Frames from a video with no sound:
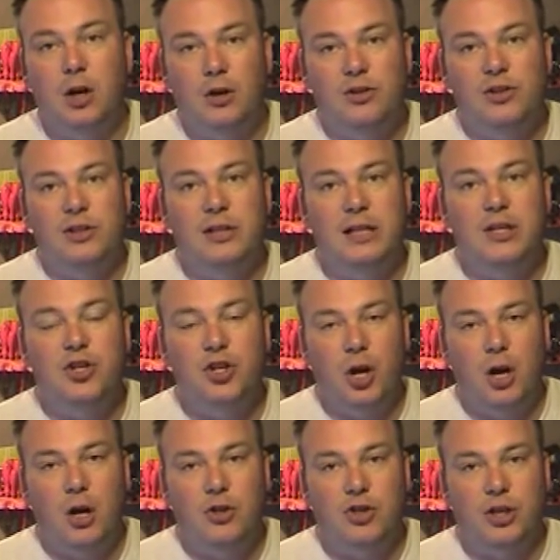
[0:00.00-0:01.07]
constantly
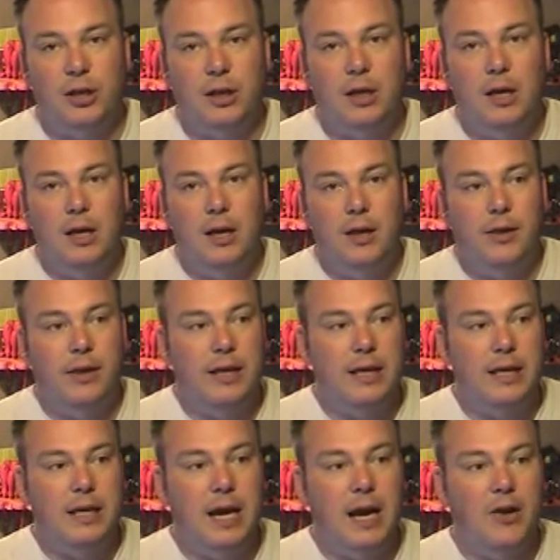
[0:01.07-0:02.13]
charging
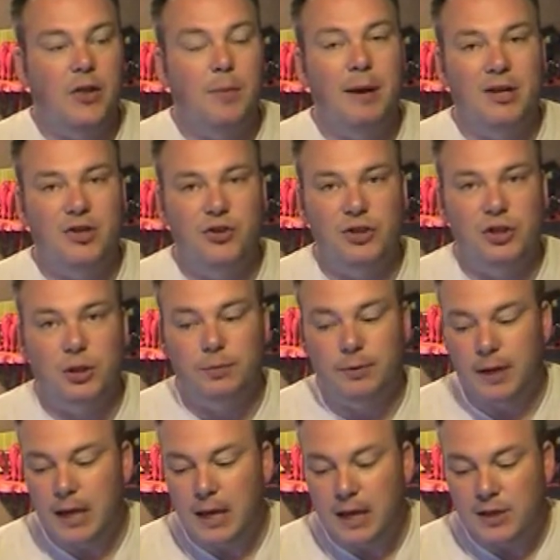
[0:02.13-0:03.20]
the uh, the batteries up.
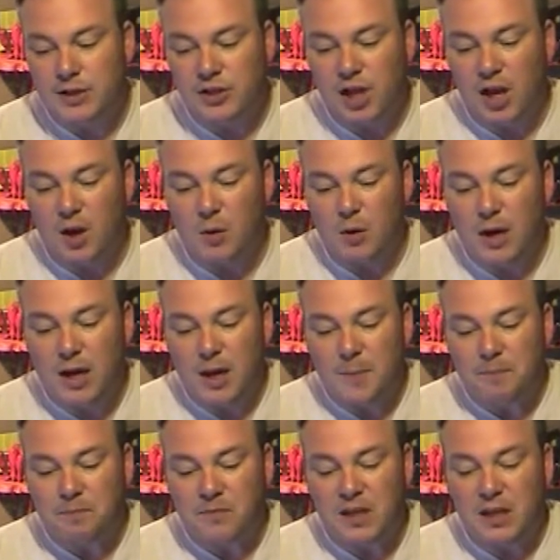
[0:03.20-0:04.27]
So,
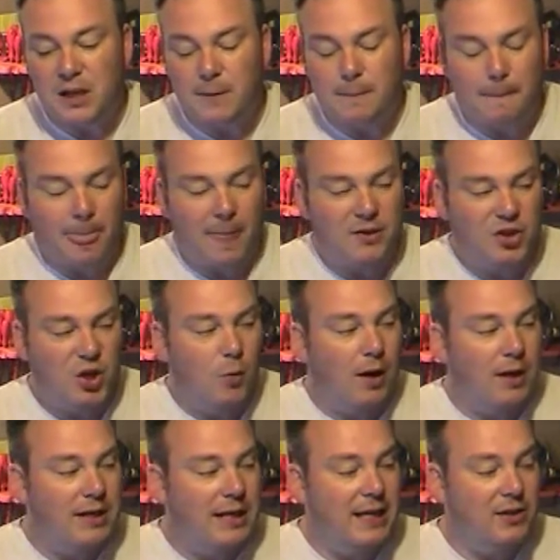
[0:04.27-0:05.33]
you know, do
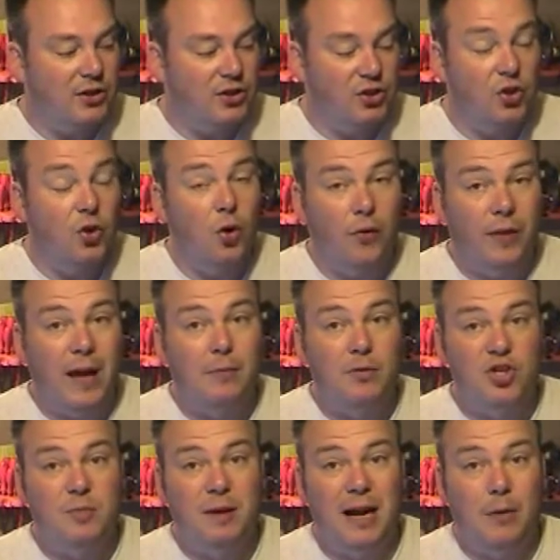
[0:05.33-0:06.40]
I need to store that
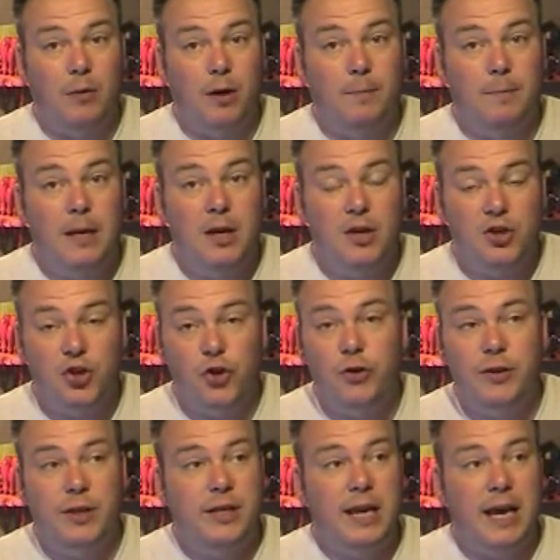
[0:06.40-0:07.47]
much power
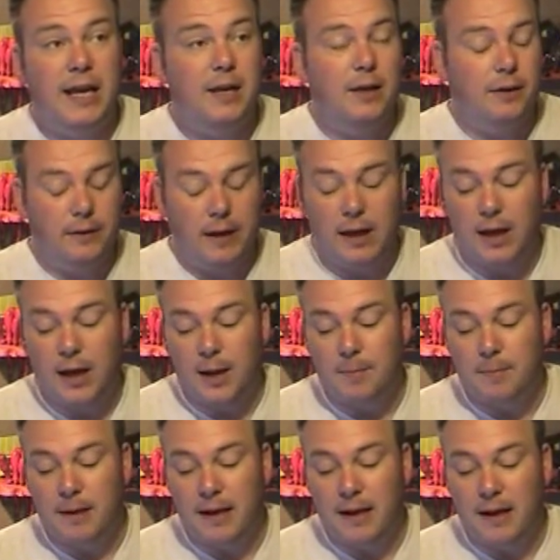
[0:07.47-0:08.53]
during the day?
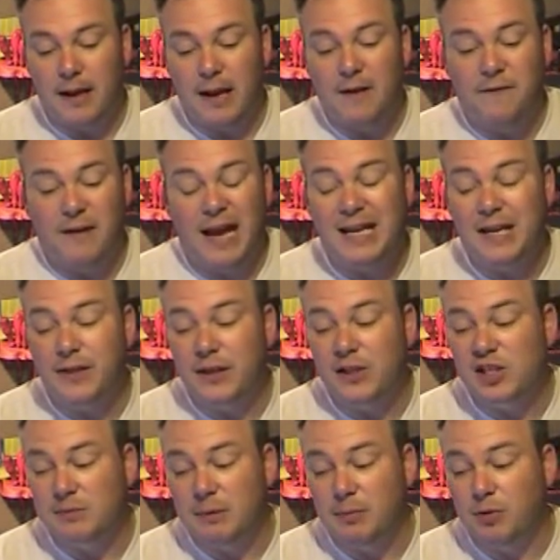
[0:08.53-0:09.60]
Um, if
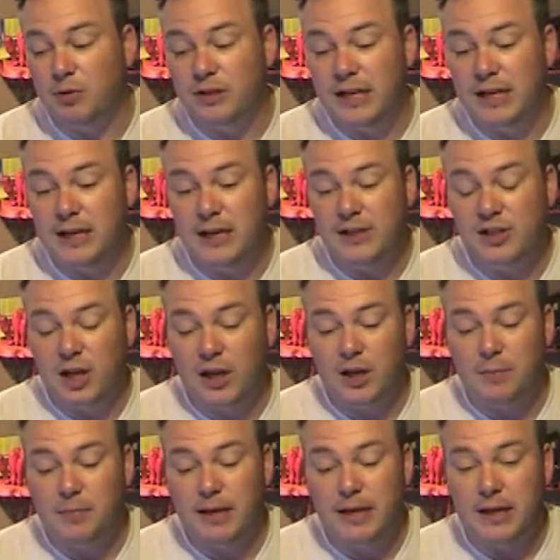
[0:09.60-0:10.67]
anything's going to be plugged in, it's going
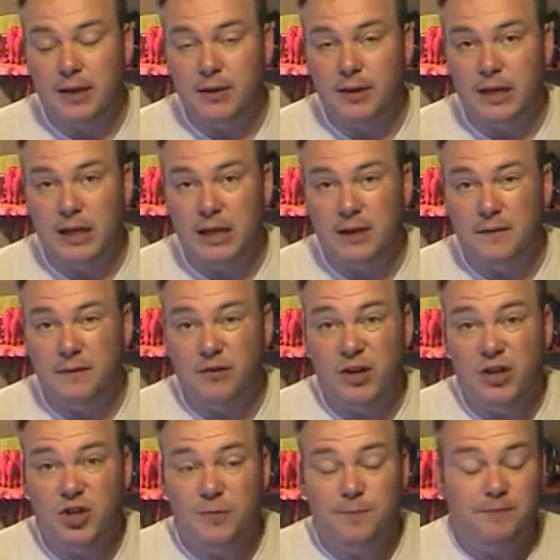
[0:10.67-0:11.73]
to be the
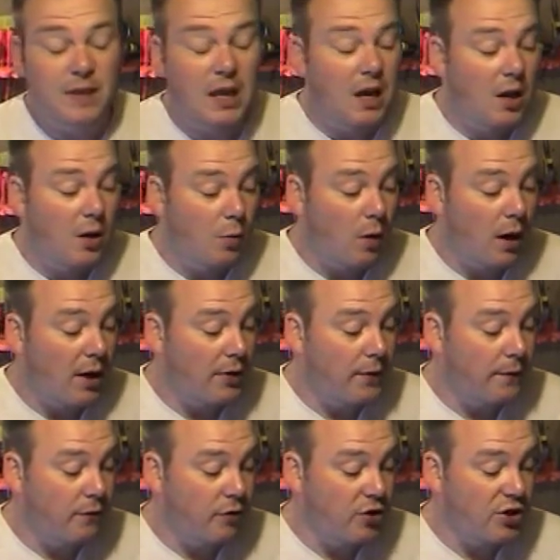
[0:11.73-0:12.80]
fridge. Well,
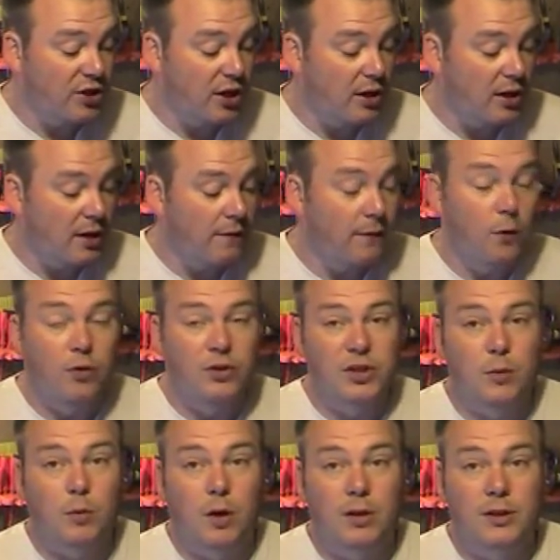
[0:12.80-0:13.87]
the fridge is only a
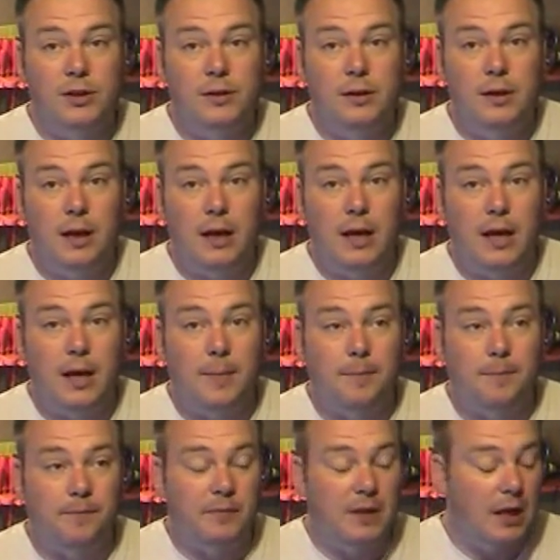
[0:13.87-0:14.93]
40 watt
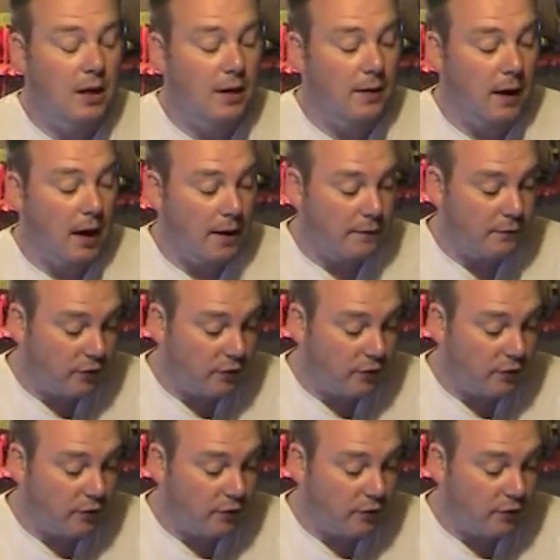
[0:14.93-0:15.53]
um, uh,